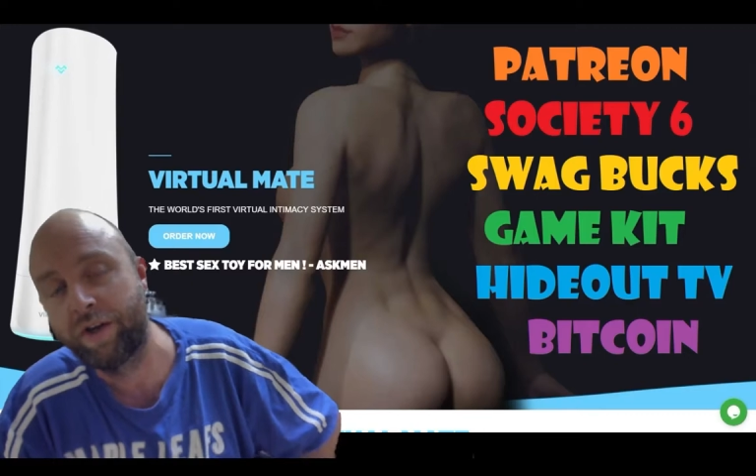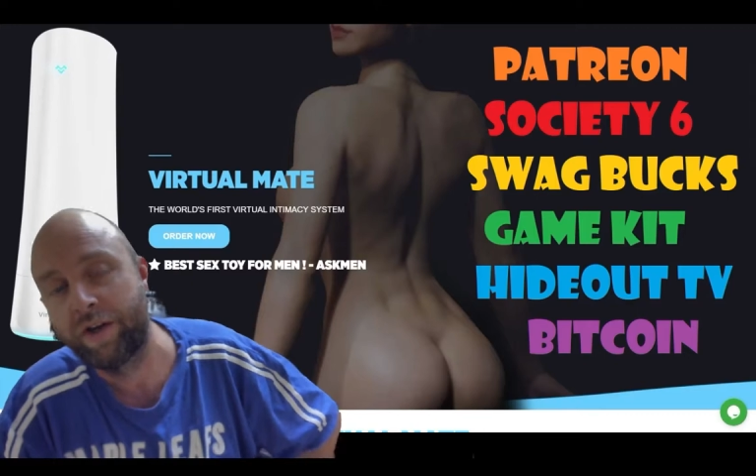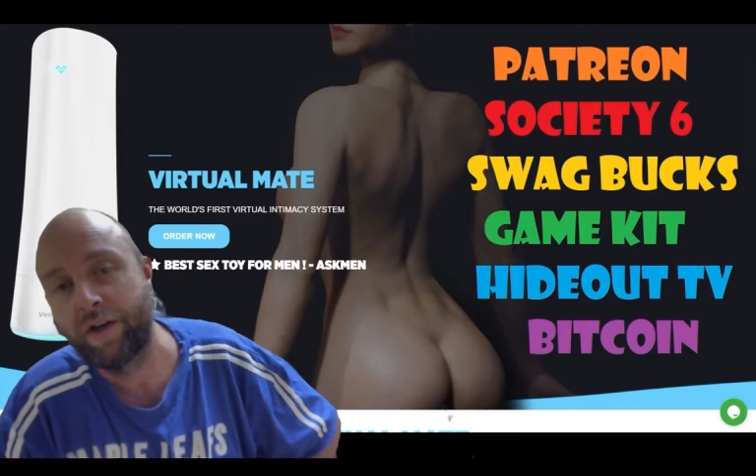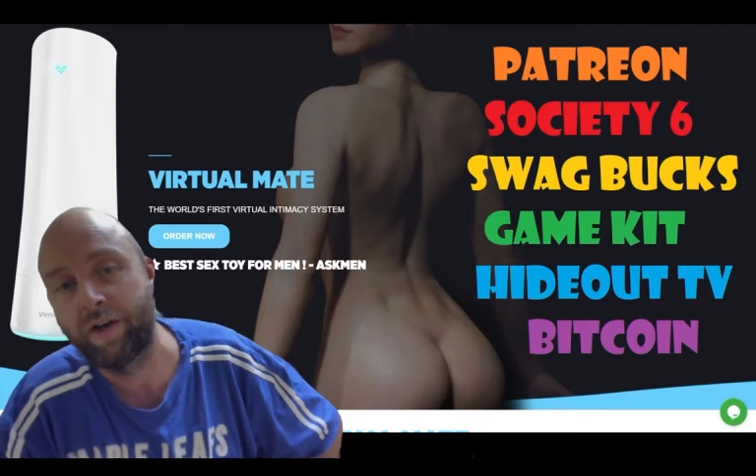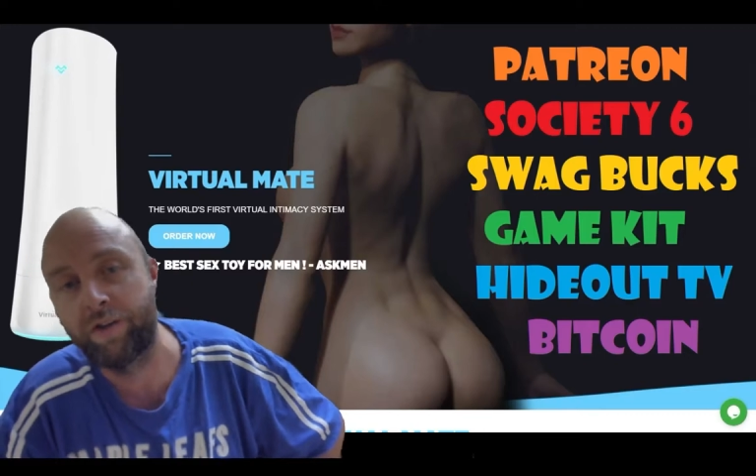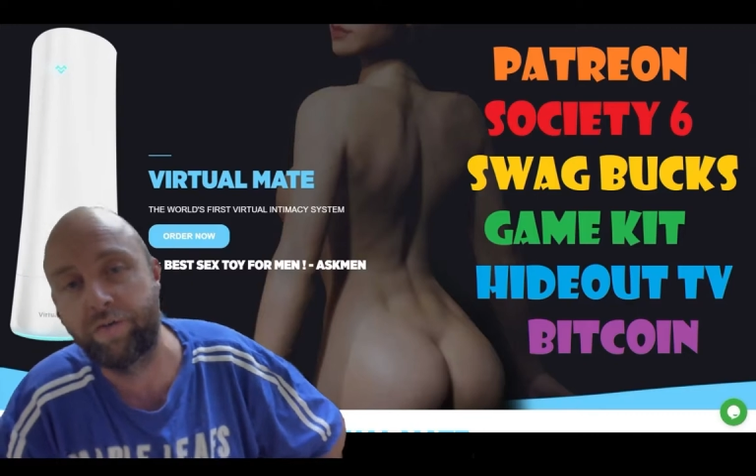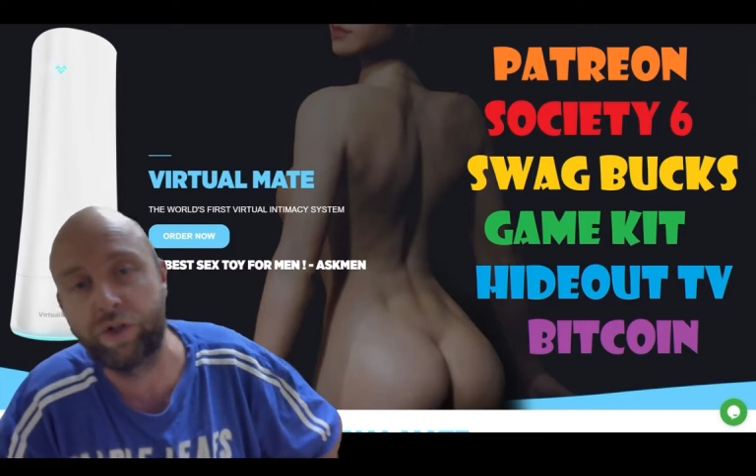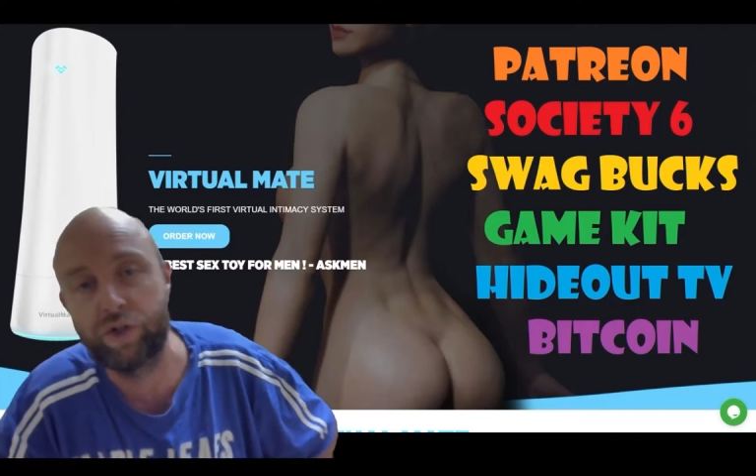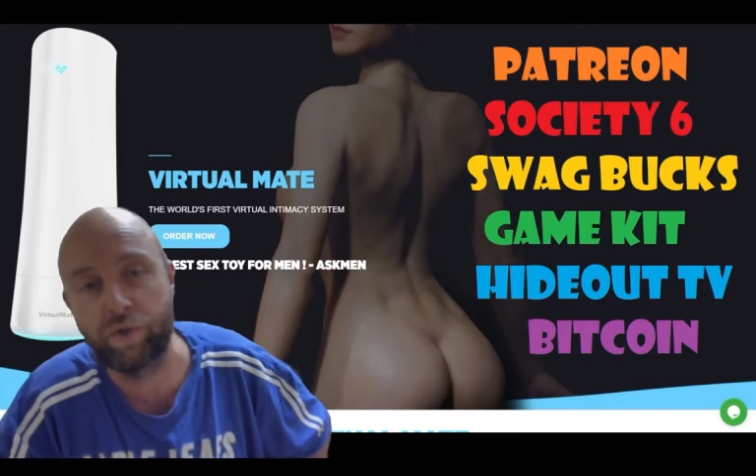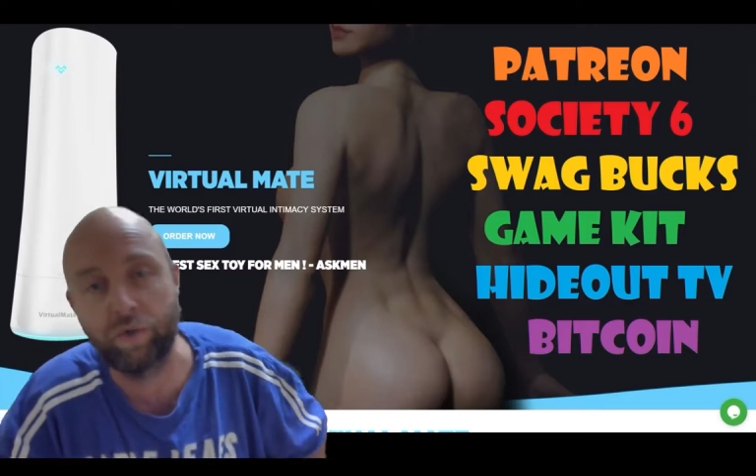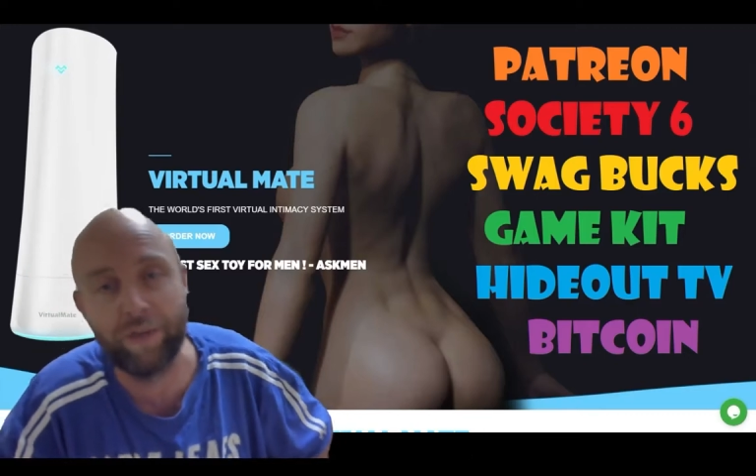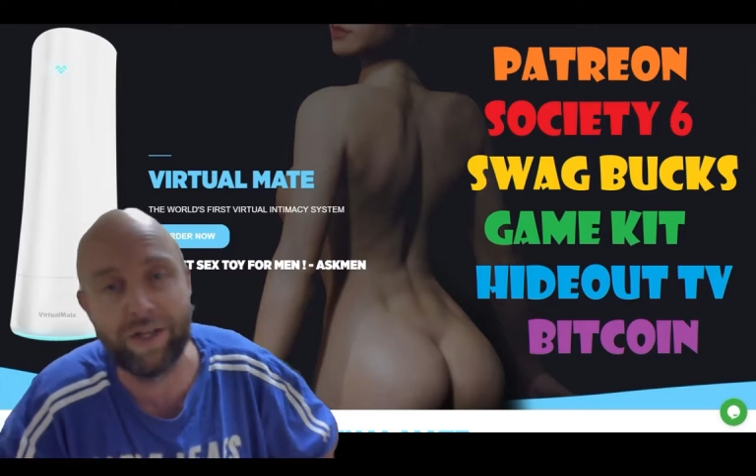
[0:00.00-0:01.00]
and the
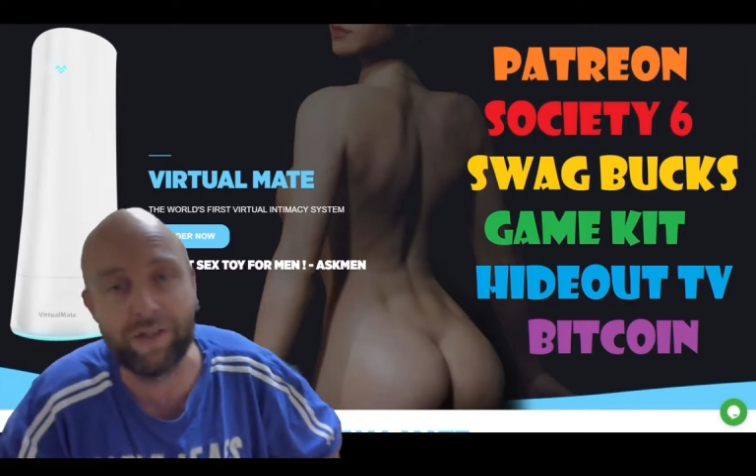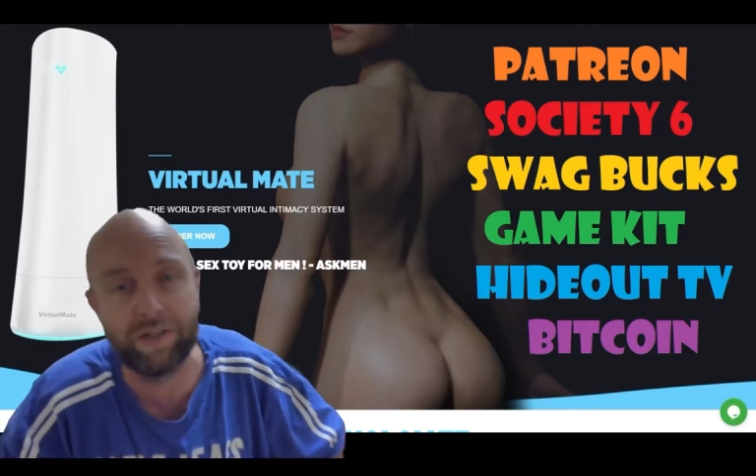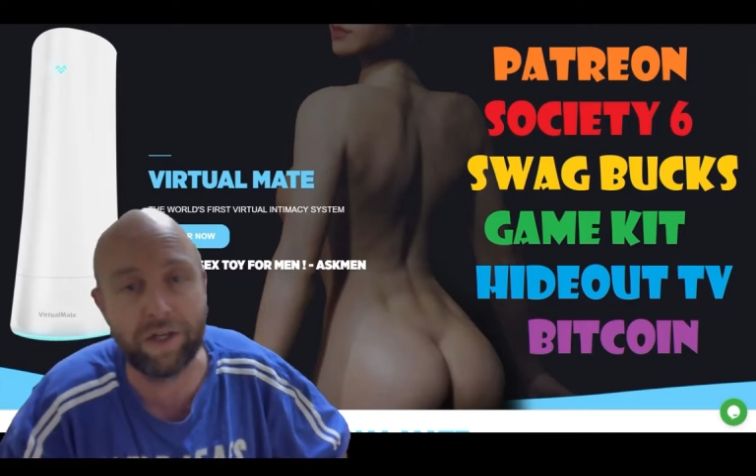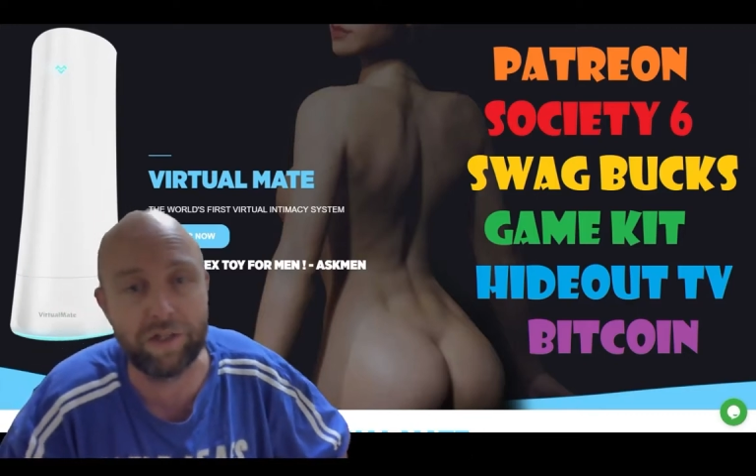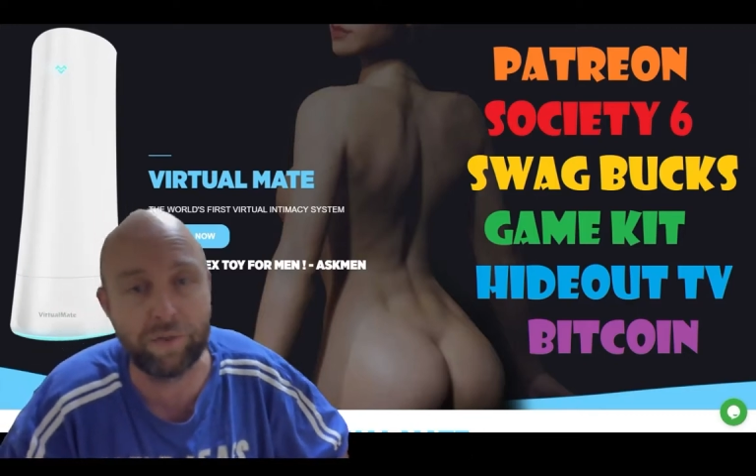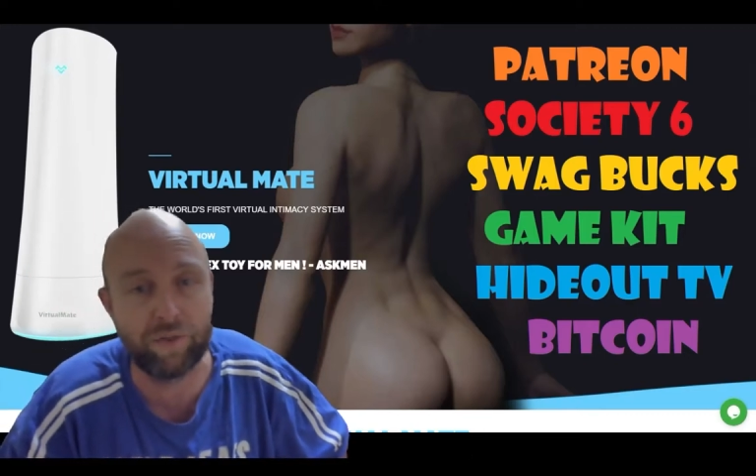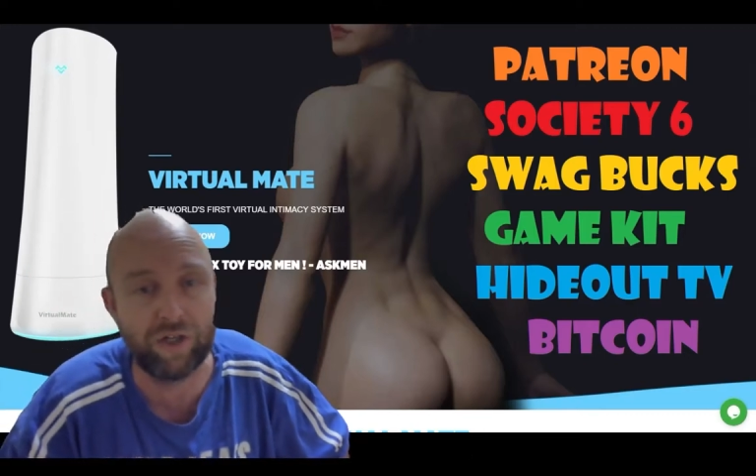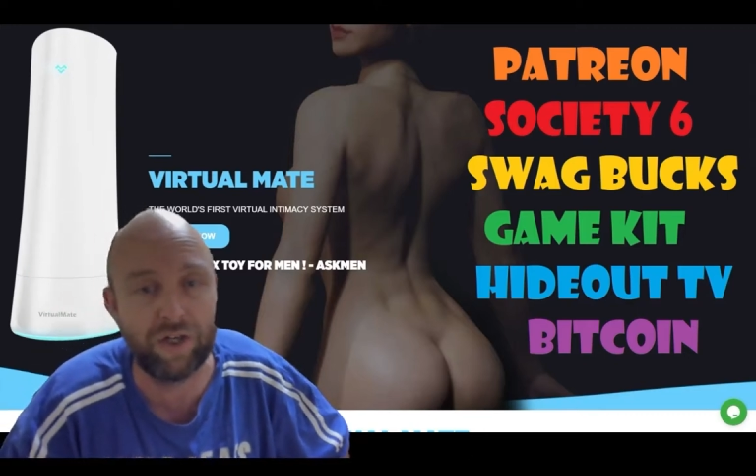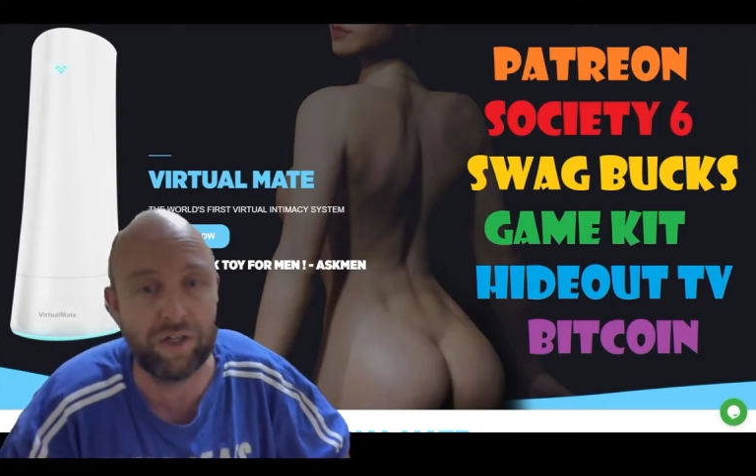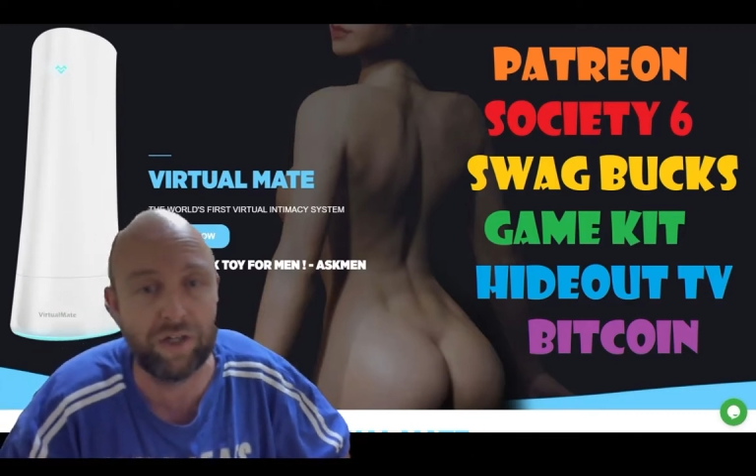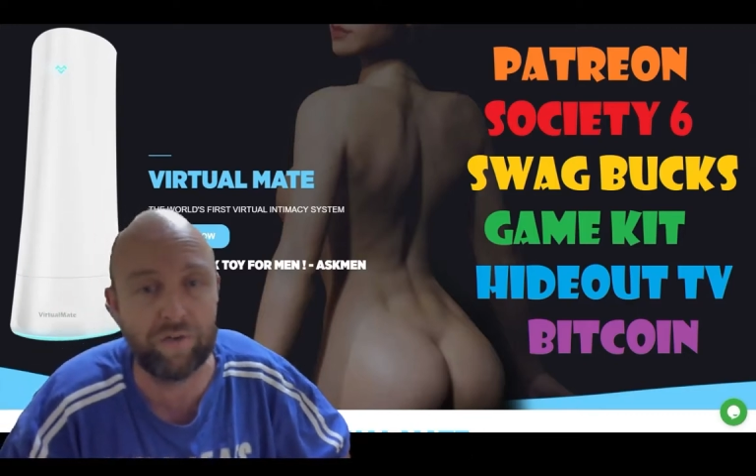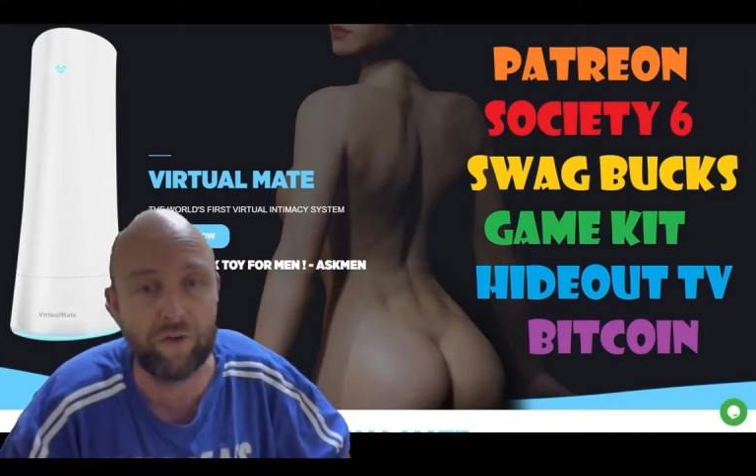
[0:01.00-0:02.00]
virtual made sex machine is for